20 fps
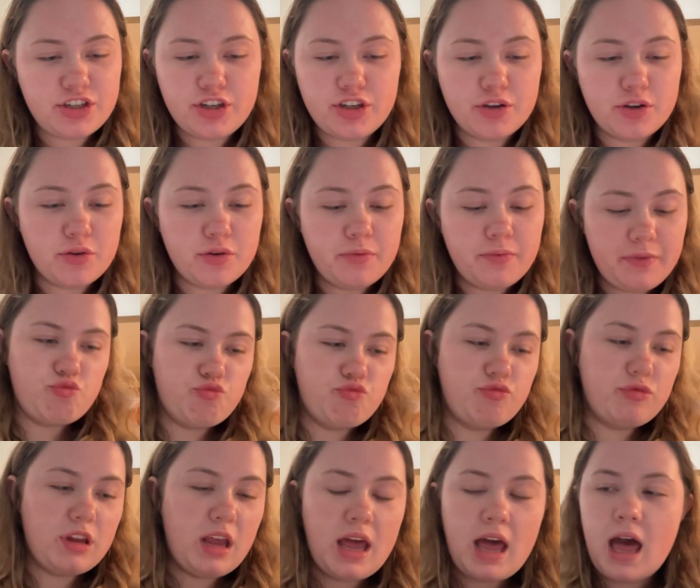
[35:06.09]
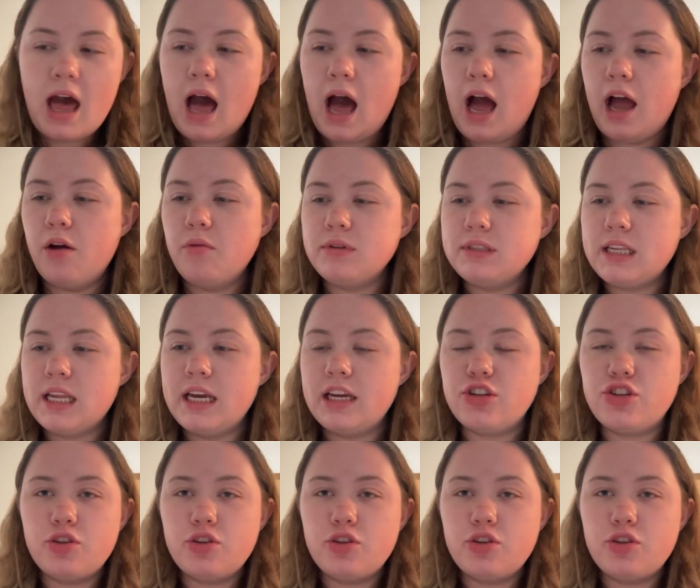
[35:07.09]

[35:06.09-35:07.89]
to. I was like